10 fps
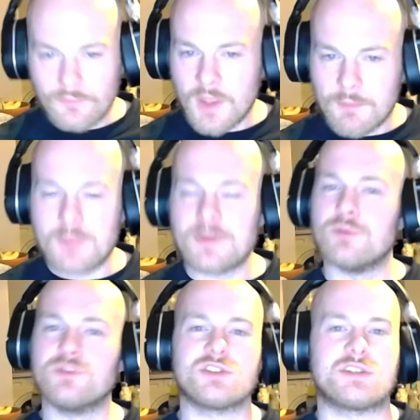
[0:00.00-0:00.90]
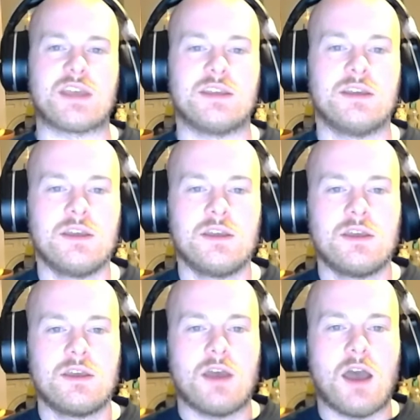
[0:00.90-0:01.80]
maybe it was just a
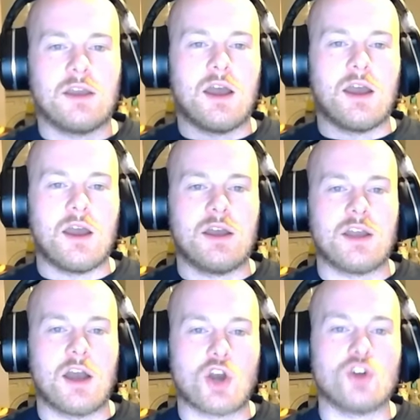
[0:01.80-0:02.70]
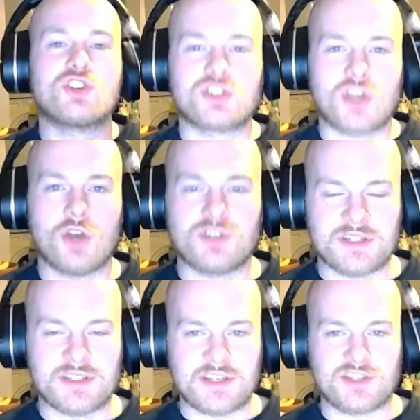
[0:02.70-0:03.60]
a conscious coaching
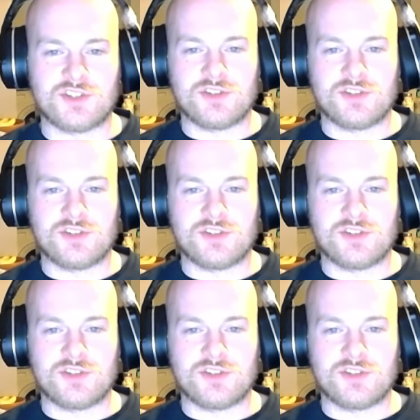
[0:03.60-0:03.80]
decision to